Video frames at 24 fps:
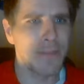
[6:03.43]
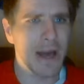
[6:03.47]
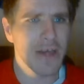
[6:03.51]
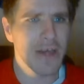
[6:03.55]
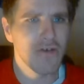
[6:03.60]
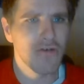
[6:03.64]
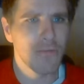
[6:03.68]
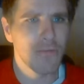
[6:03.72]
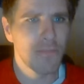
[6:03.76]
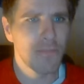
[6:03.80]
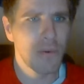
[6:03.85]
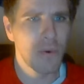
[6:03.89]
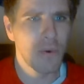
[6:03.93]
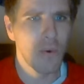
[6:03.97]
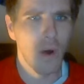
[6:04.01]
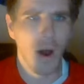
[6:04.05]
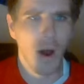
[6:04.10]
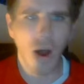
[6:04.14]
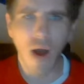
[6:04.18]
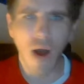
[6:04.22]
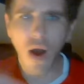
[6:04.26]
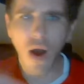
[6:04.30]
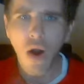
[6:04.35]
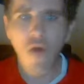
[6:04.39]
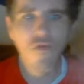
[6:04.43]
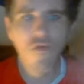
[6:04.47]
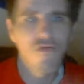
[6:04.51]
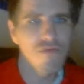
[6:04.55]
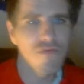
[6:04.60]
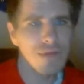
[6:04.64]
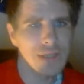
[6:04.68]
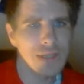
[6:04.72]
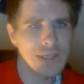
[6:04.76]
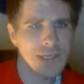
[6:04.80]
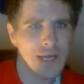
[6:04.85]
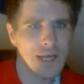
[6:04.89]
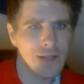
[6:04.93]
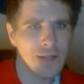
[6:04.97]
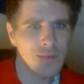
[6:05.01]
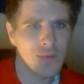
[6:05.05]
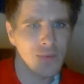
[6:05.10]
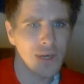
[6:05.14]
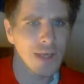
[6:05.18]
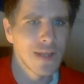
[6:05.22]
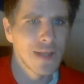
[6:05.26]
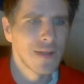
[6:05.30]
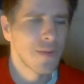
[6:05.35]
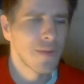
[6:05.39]
match report over and
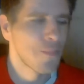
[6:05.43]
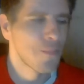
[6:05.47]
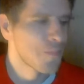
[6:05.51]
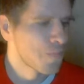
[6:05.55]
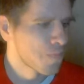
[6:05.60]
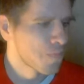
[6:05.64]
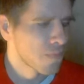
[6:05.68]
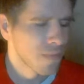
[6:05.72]
done with.